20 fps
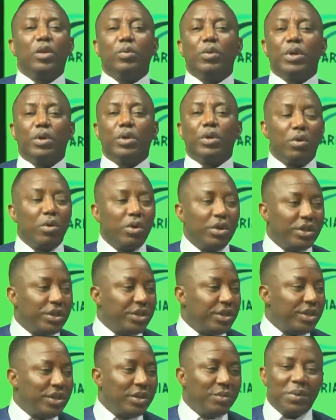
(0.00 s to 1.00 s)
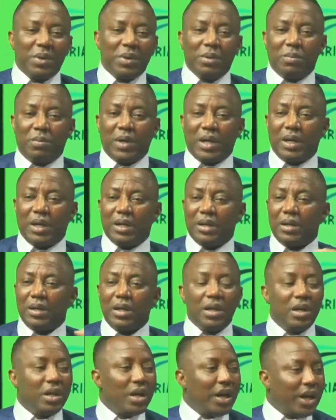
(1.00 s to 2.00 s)
you will grow the GDP
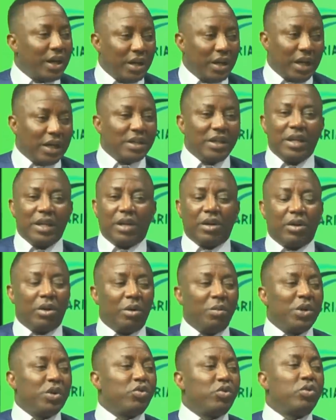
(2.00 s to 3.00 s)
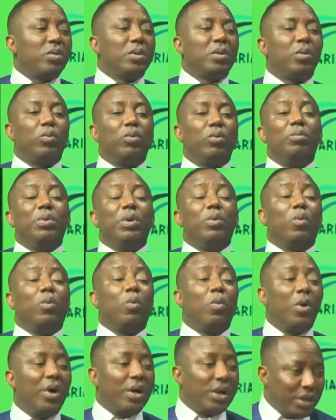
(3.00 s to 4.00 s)
by, I think economists will
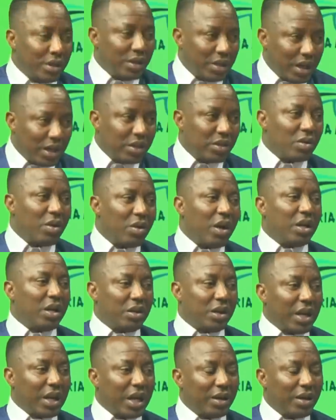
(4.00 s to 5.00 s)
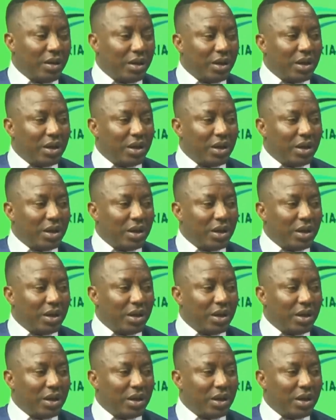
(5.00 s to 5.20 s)
be worried as to how to